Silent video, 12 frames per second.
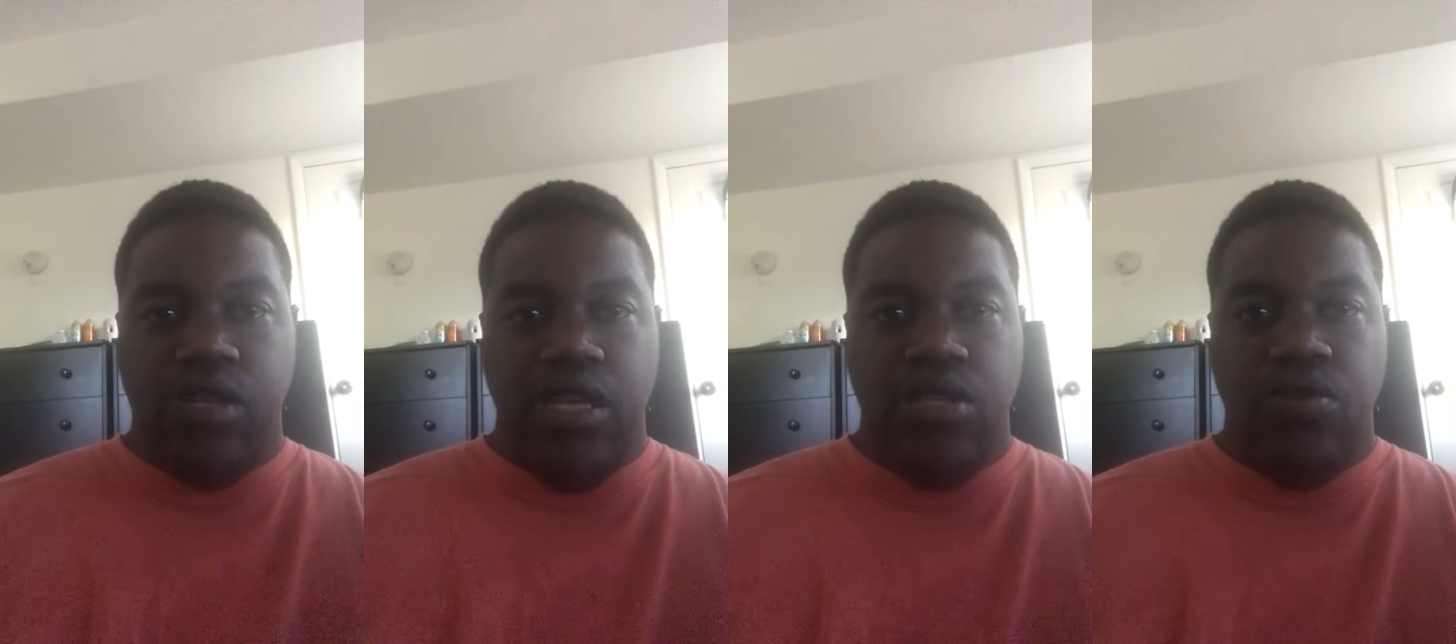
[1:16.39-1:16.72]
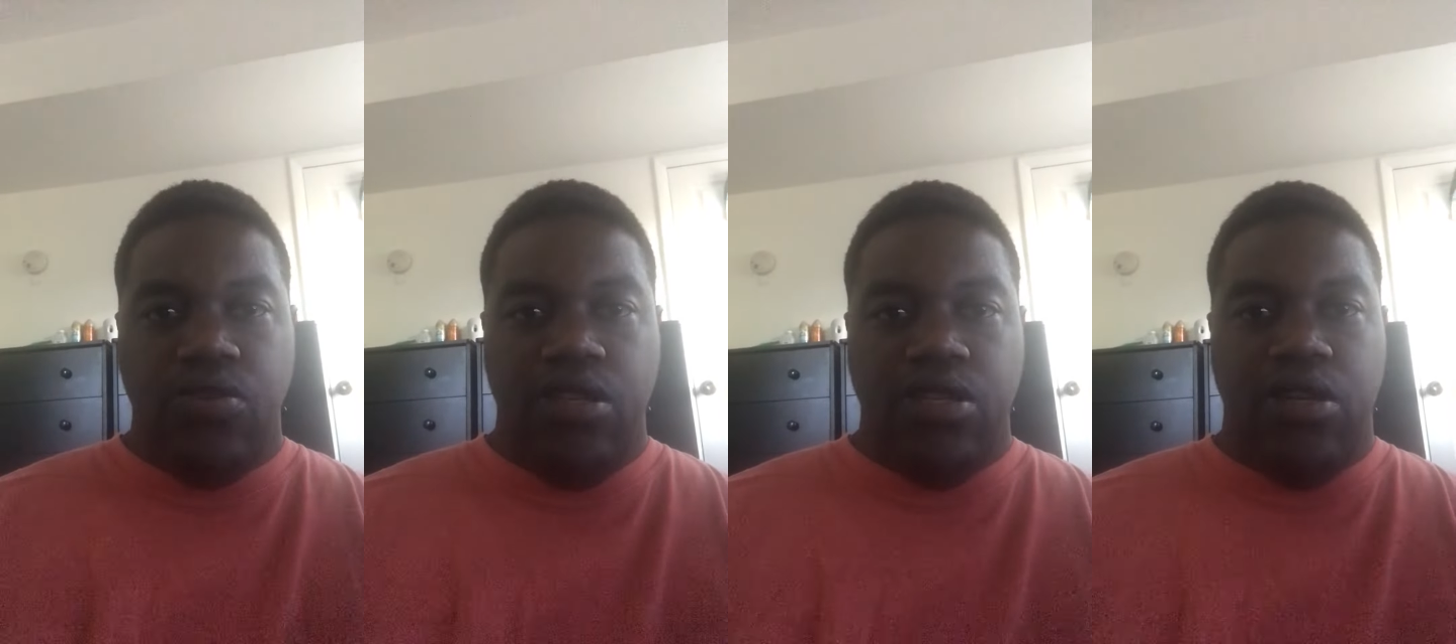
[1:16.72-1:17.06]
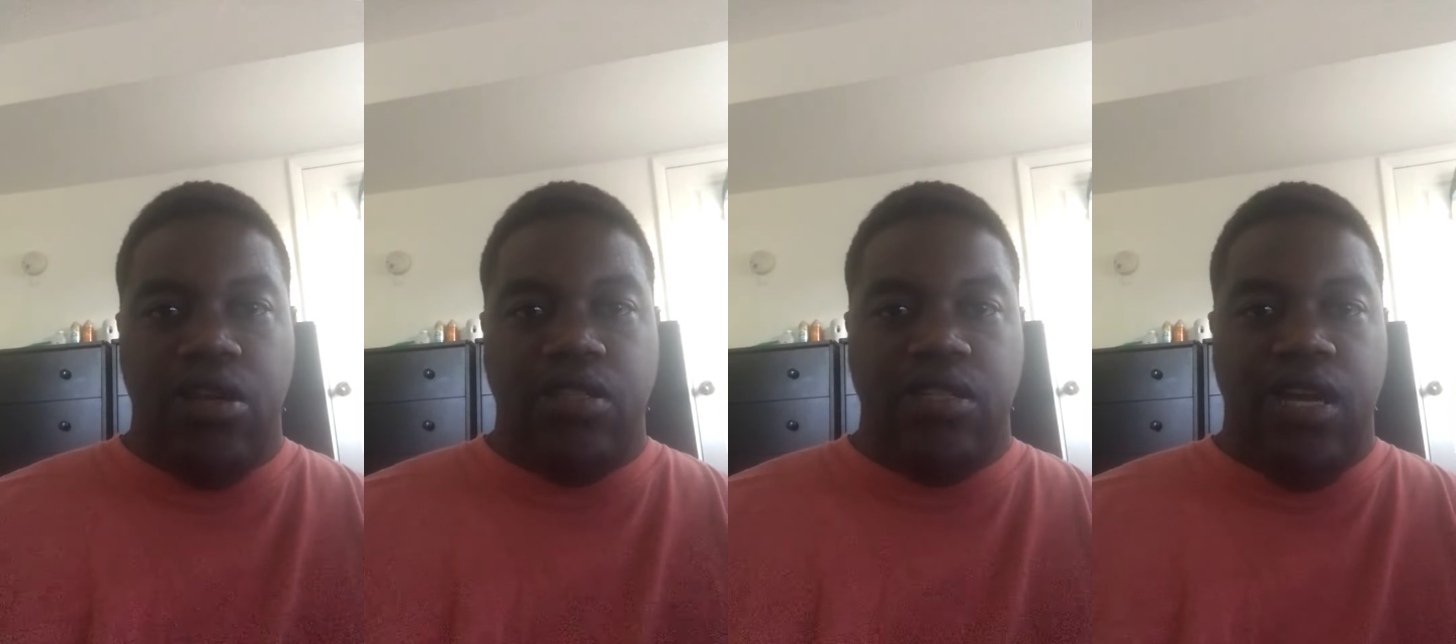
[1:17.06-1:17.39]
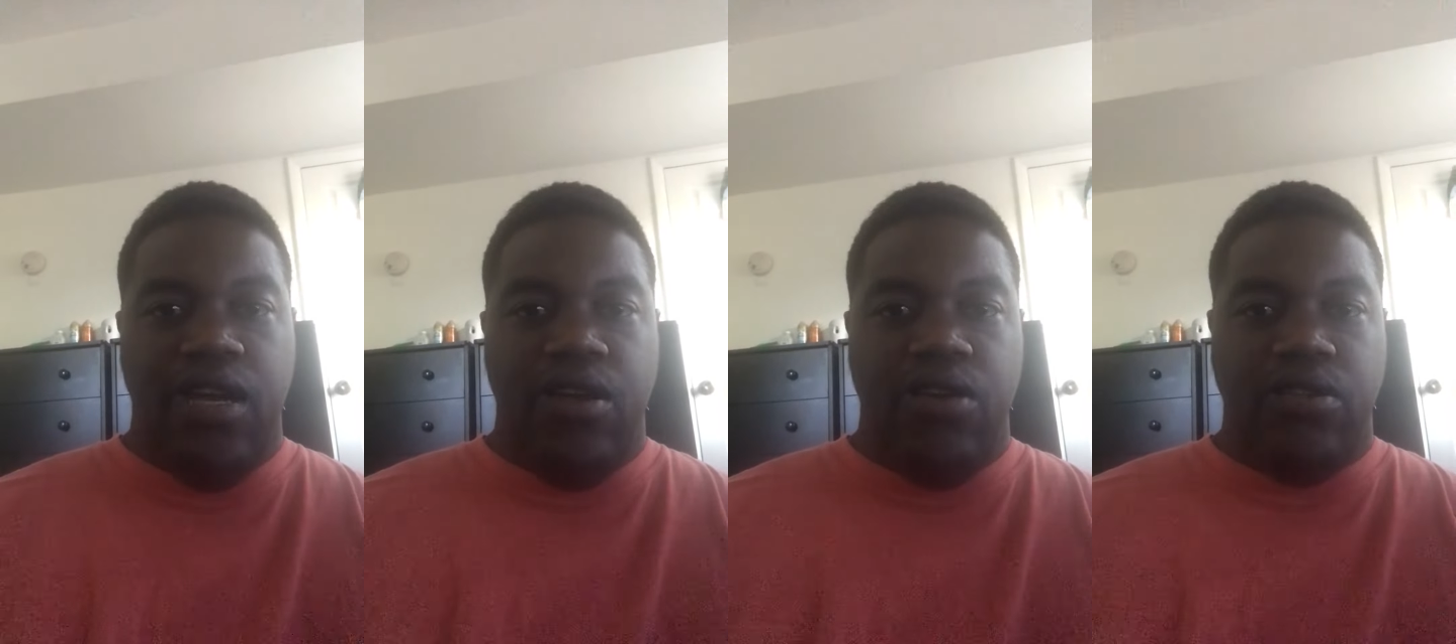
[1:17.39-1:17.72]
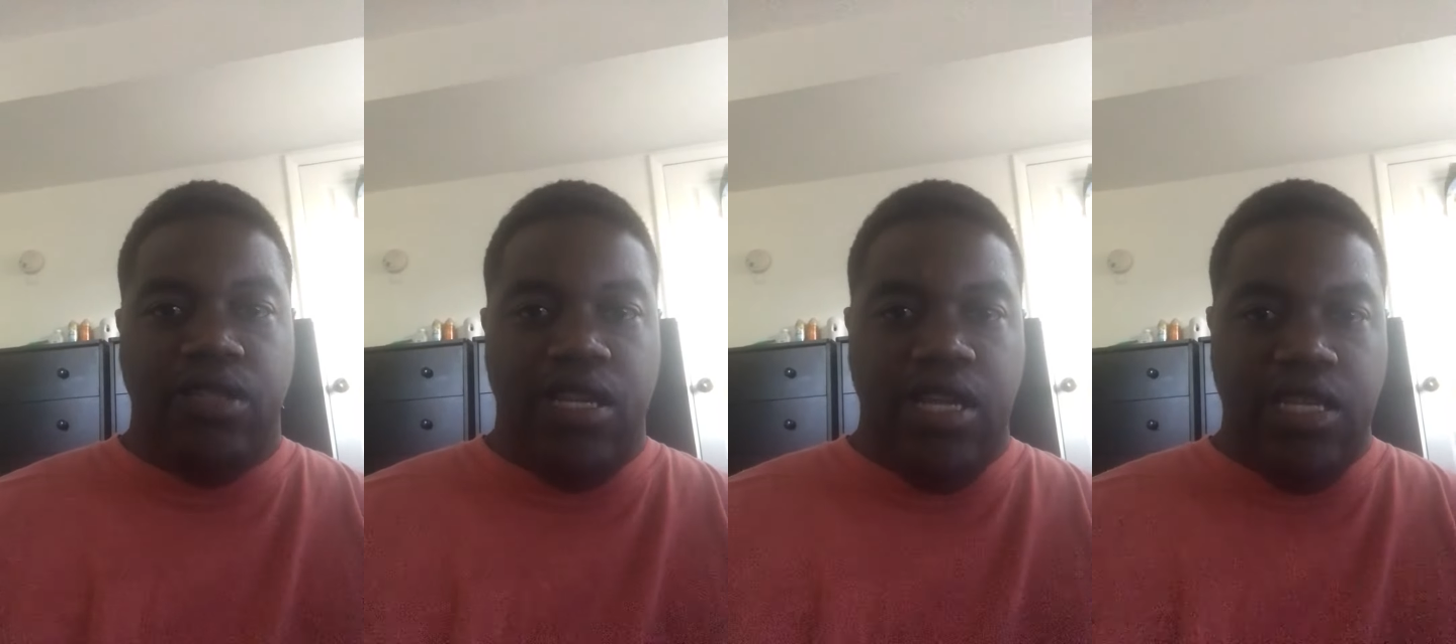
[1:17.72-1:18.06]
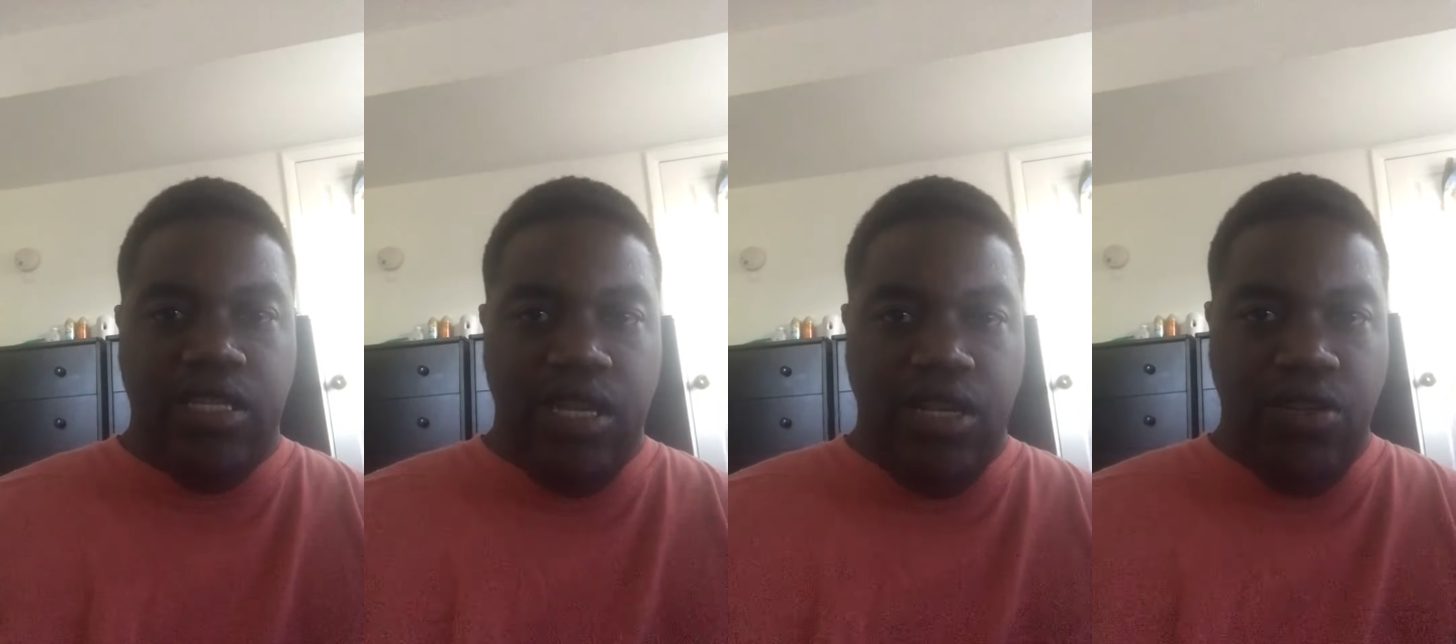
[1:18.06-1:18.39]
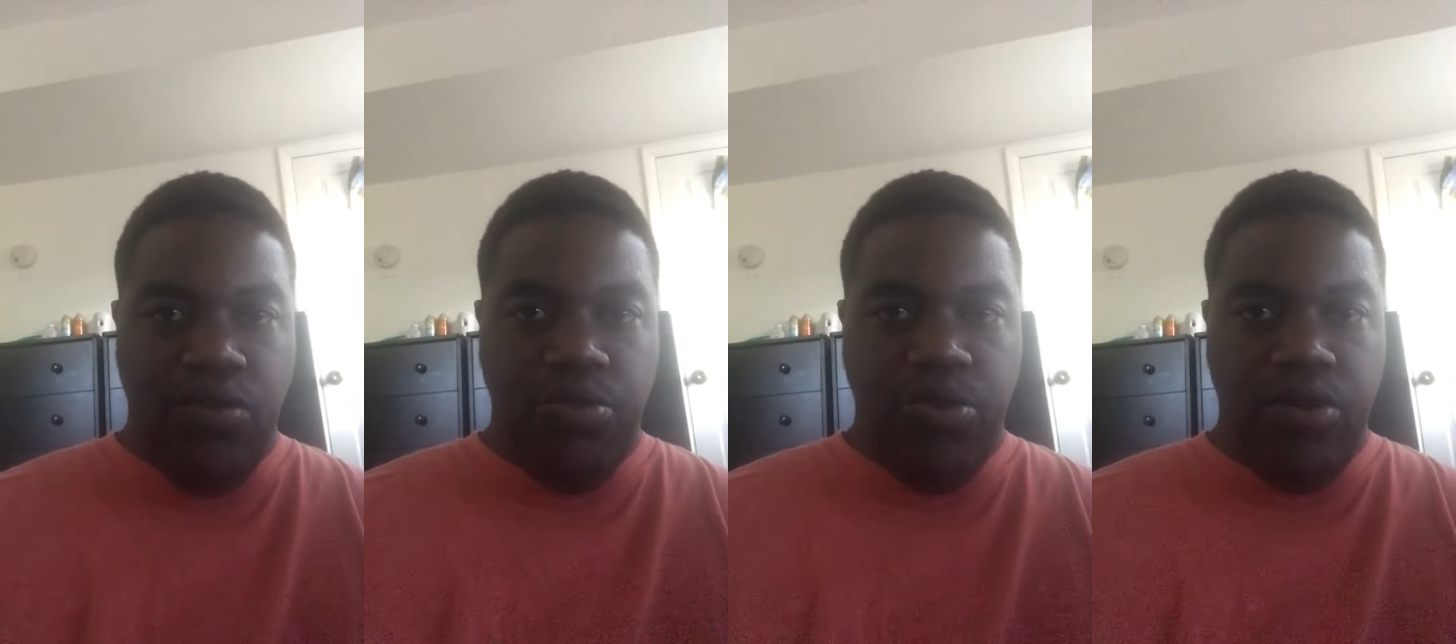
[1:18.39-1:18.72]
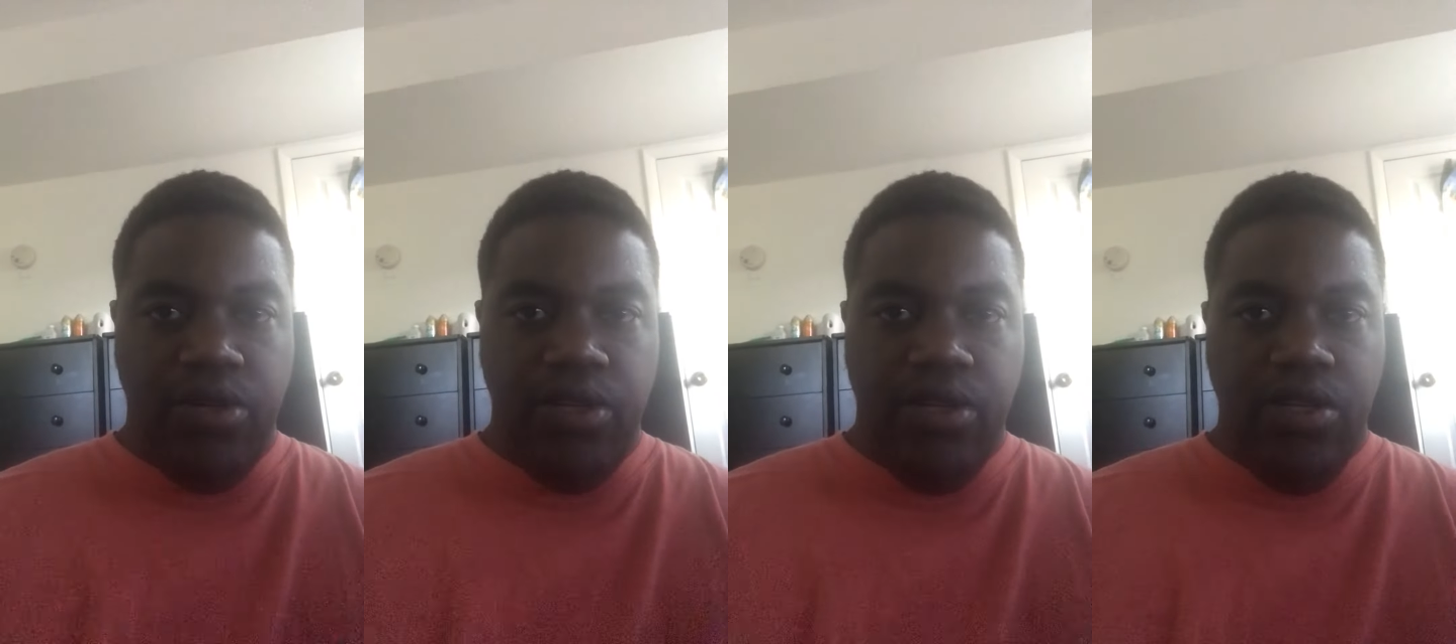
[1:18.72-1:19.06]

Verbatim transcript: can't use his Atara Austin instinct no more.